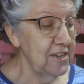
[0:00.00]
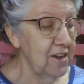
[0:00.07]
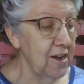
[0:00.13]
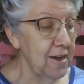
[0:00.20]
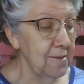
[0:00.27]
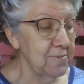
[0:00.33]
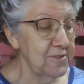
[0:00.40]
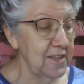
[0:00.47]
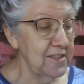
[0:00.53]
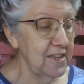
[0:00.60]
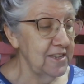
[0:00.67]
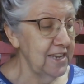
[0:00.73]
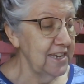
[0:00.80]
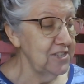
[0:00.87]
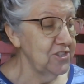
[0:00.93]
gulps, and the
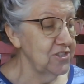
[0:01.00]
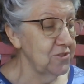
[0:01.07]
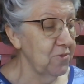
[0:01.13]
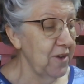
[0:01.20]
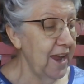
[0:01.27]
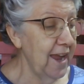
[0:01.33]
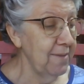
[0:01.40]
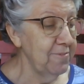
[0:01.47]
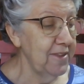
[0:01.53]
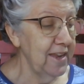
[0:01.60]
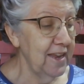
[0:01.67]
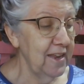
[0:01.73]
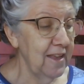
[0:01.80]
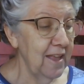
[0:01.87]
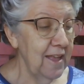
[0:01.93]
dishes were
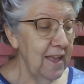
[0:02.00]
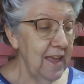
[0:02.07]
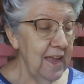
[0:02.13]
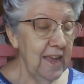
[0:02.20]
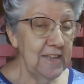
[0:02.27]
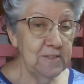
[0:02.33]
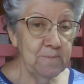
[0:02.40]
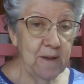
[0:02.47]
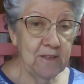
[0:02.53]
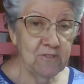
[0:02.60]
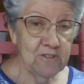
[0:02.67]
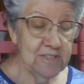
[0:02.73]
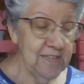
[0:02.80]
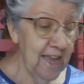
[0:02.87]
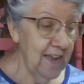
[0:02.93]
empty. His
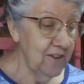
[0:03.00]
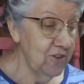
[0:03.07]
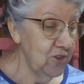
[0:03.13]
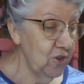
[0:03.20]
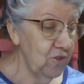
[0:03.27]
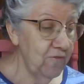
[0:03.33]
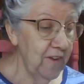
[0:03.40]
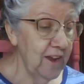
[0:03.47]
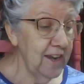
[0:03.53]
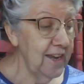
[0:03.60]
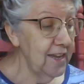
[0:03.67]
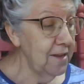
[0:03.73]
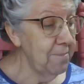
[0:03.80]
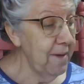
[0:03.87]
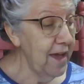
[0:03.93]
mother said, "Do you feel
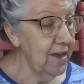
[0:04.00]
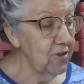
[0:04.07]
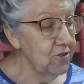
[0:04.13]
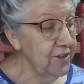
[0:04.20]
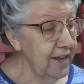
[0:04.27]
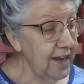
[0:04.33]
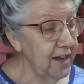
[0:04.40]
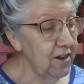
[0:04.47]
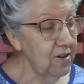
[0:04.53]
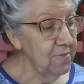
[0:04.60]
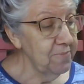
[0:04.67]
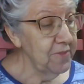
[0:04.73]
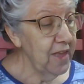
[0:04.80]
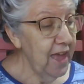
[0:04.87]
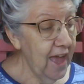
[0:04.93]
any better, dear?
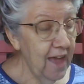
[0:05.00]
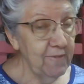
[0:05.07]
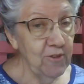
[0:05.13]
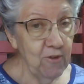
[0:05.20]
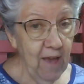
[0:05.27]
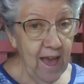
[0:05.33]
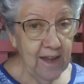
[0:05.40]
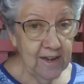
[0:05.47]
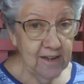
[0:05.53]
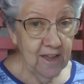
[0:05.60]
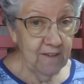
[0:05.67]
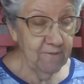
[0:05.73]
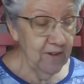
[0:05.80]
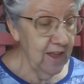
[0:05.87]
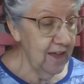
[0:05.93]
Have you had
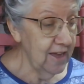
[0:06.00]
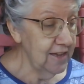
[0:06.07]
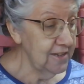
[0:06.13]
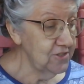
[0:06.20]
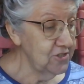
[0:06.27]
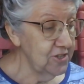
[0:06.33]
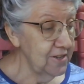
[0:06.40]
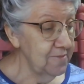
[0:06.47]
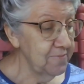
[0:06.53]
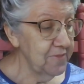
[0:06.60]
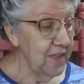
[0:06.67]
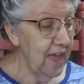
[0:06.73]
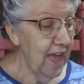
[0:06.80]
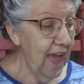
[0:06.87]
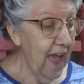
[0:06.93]
enough lunch?"
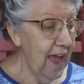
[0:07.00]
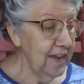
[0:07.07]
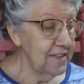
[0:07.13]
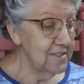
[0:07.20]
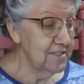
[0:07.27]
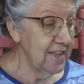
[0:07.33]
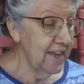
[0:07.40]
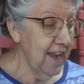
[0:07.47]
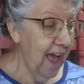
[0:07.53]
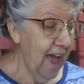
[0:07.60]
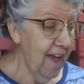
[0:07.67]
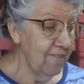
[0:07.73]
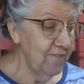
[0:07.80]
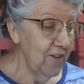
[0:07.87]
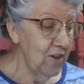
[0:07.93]
Alan said,
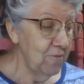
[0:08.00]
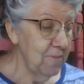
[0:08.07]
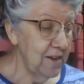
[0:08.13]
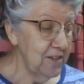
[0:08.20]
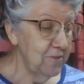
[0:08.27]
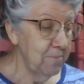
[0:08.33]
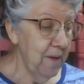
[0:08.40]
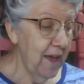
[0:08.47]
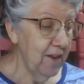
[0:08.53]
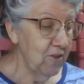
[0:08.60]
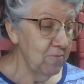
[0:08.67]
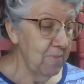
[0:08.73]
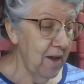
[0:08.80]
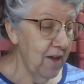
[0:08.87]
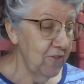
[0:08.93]
"I feel much better,
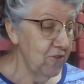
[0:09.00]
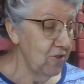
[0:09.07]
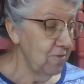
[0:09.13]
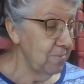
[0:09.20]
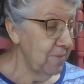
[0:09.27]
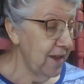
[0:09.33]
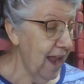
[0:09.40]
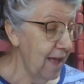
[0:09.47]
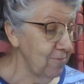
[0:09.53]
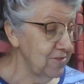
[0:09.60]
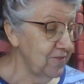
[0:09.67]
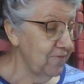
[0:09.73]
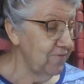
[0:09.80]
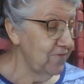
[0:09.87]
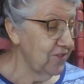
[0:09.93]
Mother, but I'm
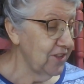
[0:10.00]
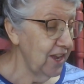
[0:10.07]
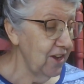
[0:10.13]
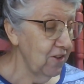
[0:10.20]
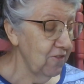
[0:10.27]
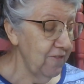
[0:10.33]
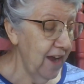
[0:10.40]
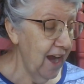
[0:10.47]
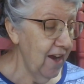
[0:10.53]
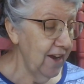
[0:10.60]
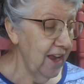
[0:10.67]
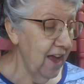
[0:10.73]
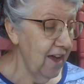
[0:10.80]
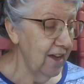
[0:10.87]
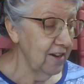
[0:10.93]
still
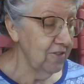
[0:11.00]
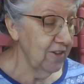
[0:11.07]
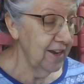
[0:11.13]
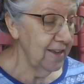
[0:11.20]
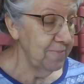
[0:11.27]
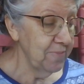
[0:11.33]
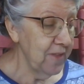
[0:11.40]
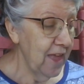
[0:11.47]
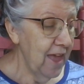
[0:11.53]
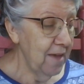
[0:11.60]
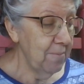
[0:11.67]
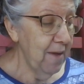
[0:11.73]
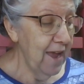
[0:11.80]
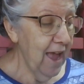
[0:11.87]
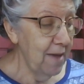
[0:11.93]
very hungry.
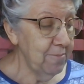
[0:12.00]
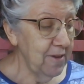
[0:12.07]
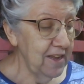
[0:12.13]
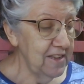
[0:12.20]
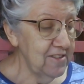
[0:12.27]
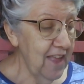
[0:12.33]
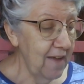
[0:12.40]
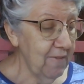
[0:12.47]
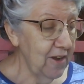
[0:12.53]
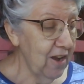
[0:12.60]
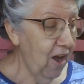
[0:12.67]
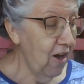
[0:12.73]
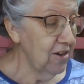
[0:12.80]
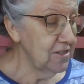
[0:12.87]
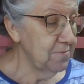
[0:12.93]
May I please have a
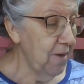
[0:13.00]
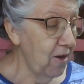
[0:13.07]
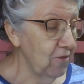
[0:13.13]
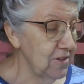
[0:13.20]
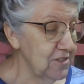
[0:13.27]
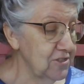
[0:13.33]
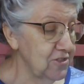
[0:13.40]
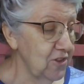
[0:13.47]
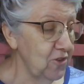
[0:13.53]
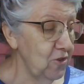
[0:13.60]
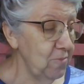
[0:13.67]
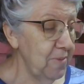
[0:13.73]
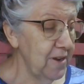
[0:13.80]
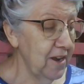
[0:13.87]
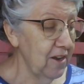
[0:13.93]
large bowl of
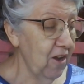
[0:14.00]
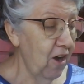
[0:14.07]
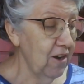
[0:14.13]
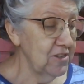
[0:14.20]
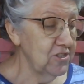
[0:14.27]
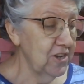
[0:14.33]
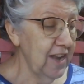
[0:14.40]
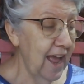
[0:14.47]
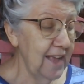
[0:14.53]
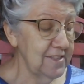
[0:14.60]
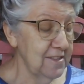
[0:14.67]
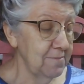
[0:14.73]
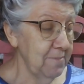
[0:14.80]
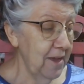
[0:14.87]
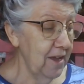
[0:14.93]
soup and a large
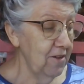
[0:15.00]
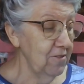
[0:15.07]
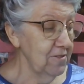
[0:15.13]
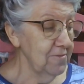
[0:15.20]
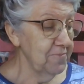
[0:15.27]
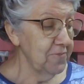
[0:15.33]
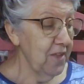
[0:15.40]
glass of milk?"